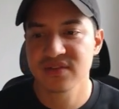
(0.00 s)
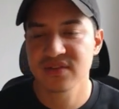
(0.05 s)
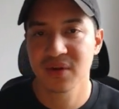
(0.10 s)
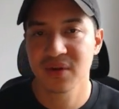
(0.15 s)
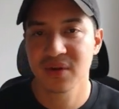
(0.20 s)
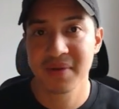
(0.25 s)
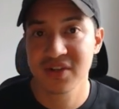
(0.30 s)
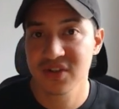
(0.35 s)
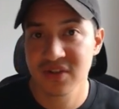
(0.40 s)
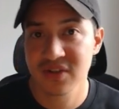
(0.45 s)
You want
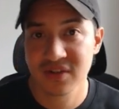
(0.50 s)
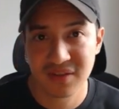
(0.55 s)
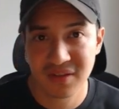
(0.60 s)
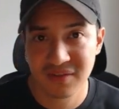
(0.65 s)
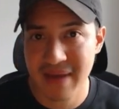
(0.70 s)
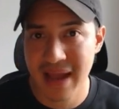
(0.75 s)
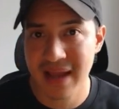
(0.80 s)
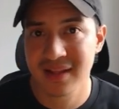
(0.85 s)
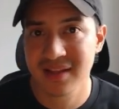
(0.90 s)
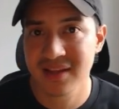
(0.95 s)
to make sure the
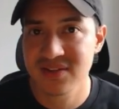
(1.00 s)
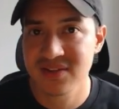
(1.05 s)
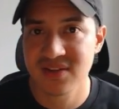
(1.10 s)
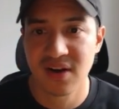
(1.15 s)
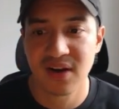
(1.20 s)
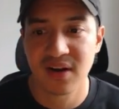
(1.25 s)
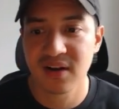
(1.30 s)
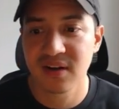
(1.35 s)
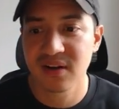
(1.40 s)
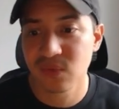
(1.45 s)
backlinks
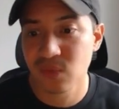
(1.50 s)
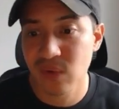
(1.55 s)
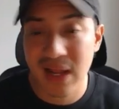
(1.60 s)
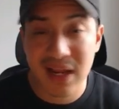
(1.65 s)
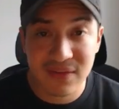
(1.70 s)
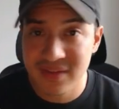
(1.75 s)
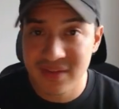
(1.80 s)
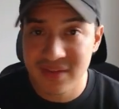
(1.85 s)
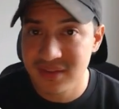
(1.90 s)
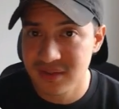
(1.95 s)
are
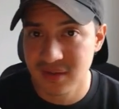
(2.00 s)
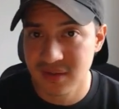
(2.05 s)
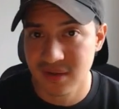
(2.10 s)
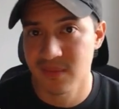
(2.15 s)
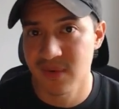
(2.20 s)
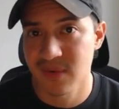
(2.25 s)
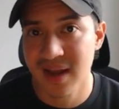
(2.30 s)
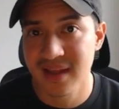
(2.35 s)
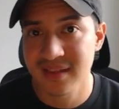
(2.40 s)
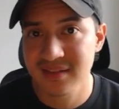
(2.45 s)
relevant to your
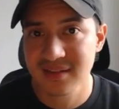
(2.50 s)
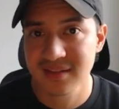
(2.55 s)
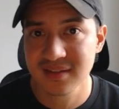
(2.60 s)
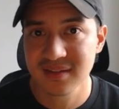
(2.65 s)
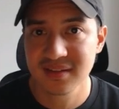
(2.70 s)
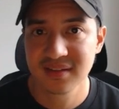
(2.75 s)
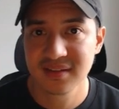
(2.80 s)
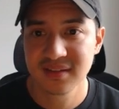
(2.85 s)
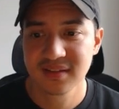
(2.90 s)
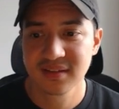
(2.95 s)
brand.